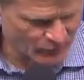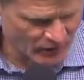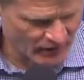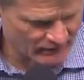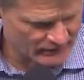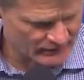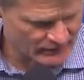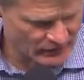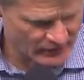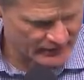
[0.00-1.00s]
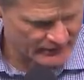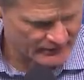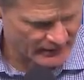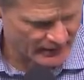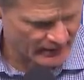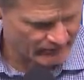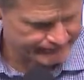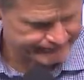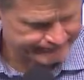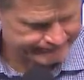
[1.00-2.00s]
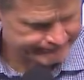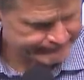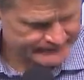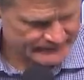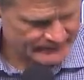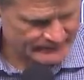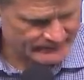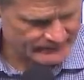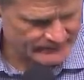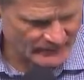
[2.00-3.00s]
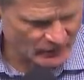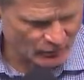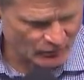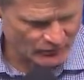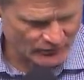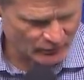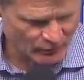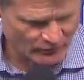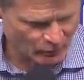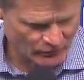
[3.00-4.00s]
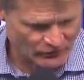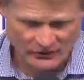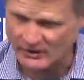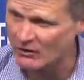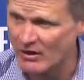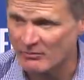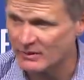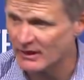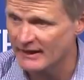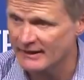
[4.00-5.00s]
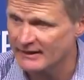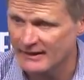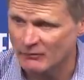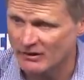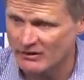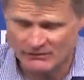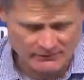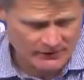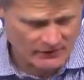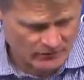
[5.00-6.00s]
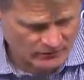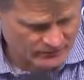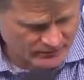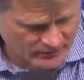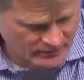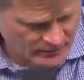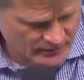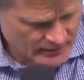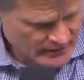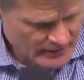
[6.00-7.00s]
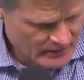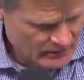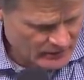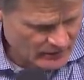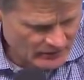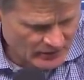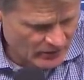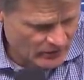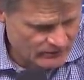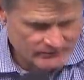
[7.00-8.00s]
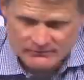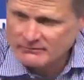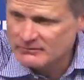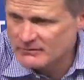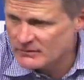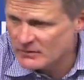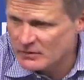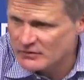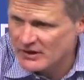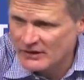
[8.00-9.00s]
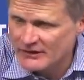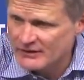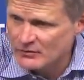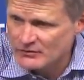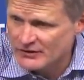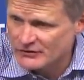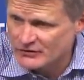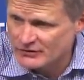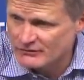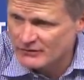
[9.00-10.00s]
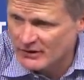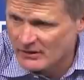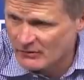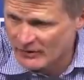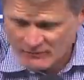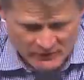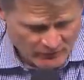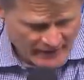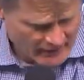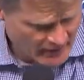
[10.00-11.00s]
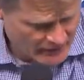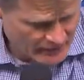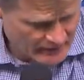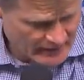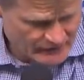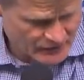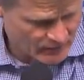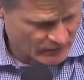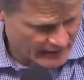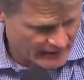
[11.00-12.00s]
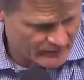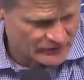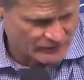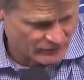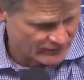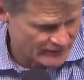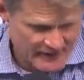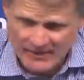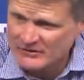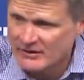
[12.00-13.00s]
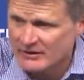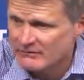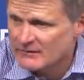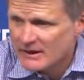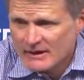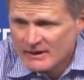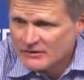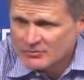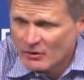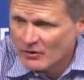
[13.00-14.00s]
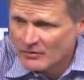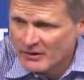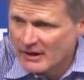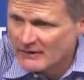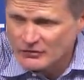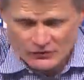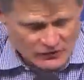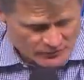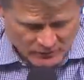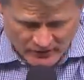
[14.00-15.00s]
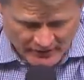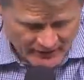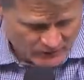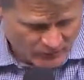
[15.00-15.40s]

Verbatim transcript: well, look, um, we, are just going to go out and play, and we don't you know we don't know who's healthy, who's injured. You know, we've been without Andre the last couple of games, and we've adapted, and it's part of the playoffs. You just play, and